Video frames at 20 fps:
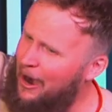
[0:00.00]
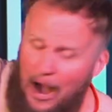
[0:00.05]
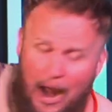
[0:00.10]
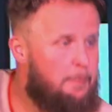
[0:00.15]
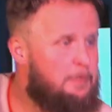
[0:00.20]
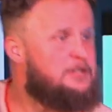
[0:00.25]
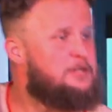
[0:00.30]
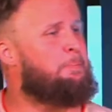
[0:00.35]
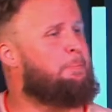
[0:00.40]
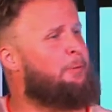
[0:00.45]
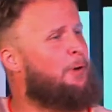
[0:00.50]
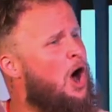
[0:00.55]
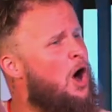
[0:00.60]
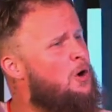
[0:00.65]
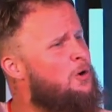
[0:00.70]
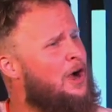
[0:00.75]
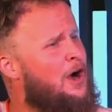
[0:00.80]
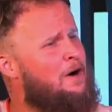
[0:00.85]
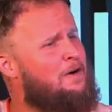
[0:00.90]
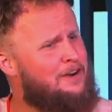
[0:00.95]
I was
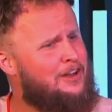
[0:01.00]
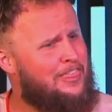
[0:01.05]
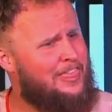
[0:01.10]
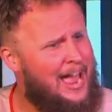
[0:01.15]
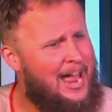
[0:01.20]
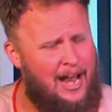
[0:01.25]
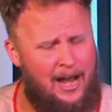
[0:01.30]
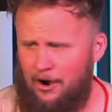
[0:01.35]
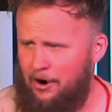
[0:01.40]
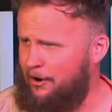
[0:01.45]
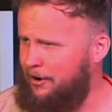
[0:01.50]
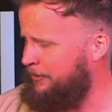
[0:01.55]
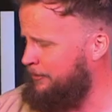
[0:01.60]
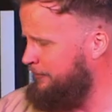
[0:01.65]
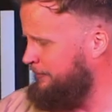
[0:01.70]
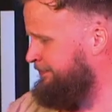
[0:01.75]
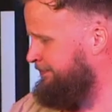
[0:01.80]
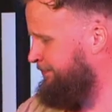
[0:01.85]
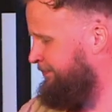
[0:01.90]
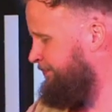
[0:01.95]
broke over there.
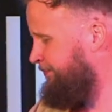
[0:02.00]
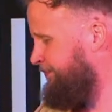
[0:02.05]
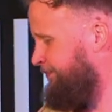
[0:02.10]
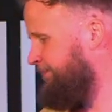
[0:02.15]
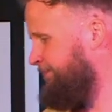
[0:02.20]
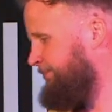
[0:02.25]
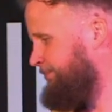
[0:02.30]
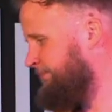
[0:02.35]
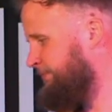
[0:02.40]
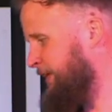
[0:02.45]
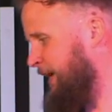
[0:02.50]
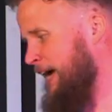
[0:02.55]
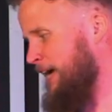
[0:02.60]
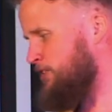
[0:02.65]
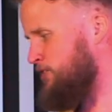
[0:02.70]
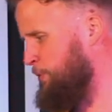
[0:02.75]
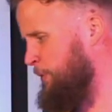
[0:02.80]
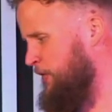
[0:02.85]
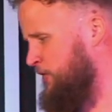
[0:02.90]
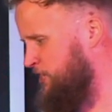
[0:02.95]
Yeah, I
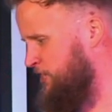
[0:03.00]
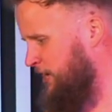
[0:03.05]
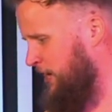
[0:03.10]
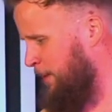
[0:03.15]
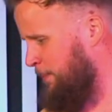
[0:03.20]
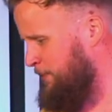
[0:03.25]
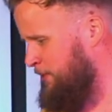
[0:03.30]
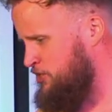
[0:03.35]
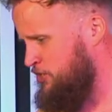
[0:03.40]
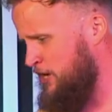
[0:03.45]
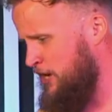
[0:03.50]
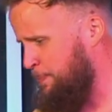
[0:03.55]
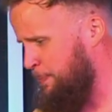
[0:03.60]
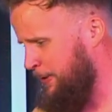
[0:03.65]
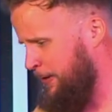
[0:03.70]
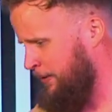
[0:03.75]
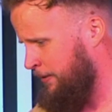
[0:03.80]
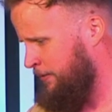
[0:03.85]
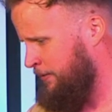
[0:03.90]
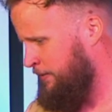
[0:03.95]
switched up. You're
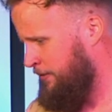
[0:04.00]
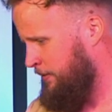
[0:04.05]
tripping.